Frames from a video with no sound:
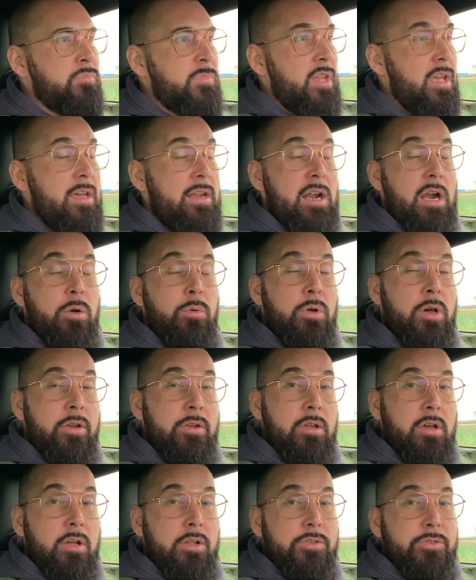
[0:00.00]
And I
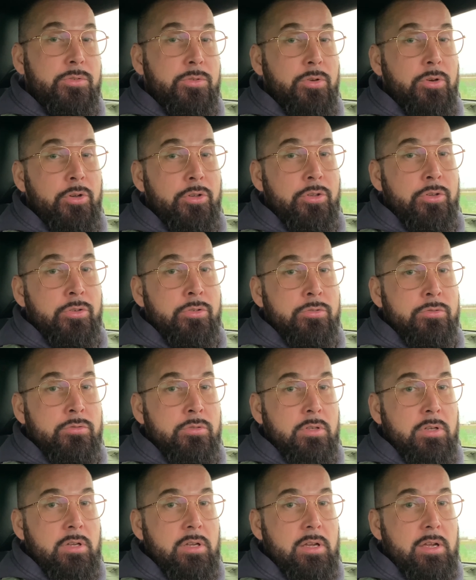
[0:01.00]
run on Toyo
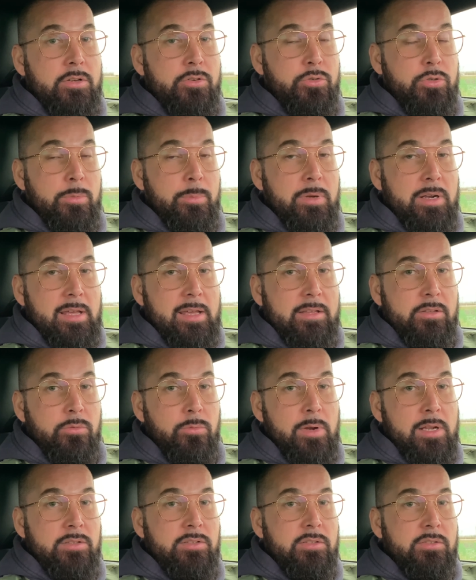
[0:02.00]
888
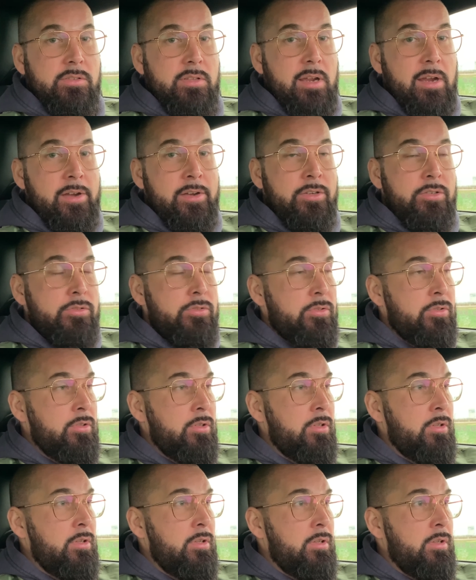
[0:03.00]
racing tires.
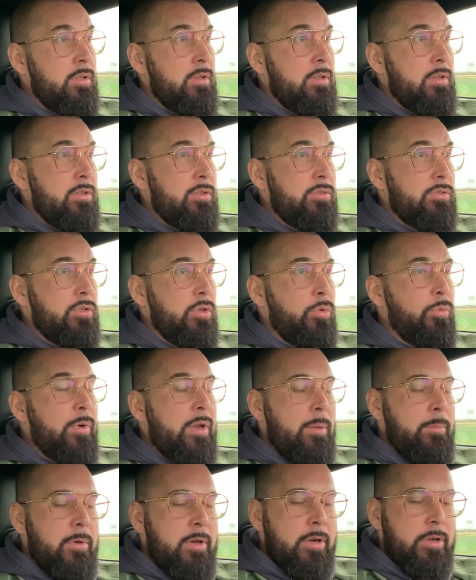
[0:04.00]
So what
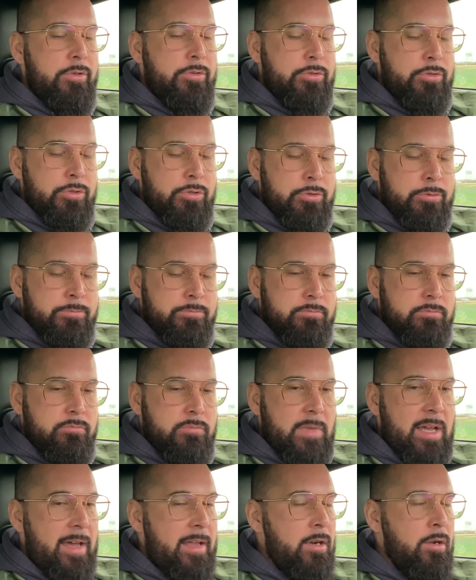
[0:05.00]
I'm gonna do,
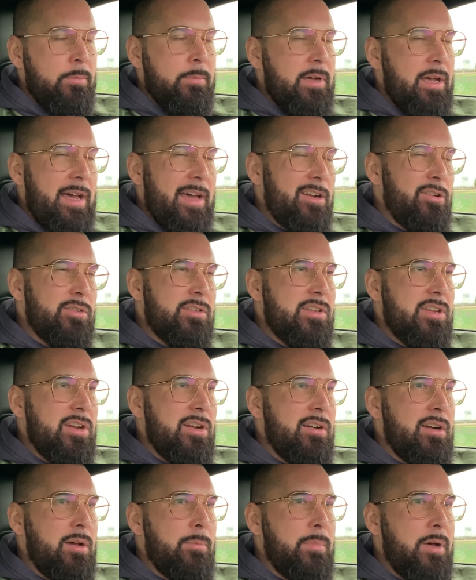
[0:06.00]
I don't
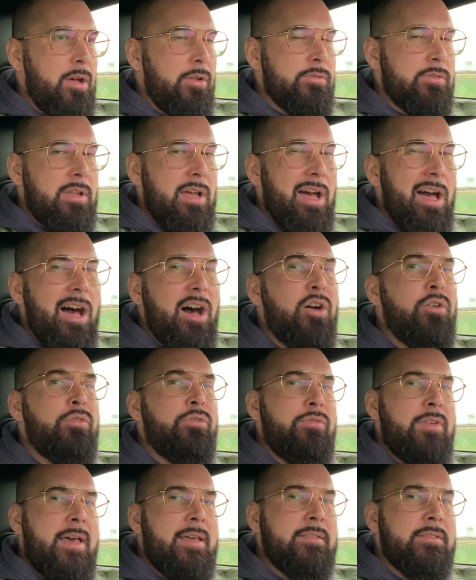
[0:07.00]
care about how
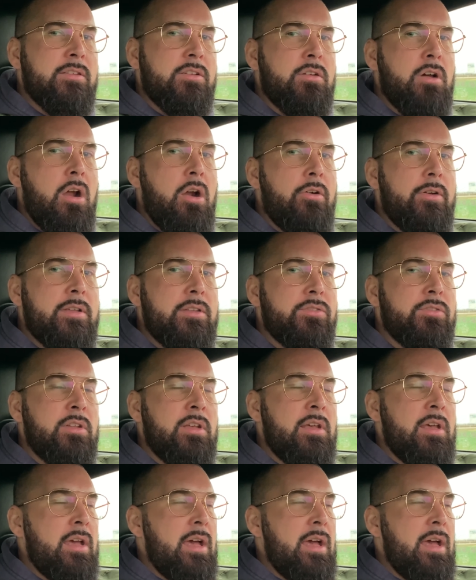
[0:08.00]
fast the car is.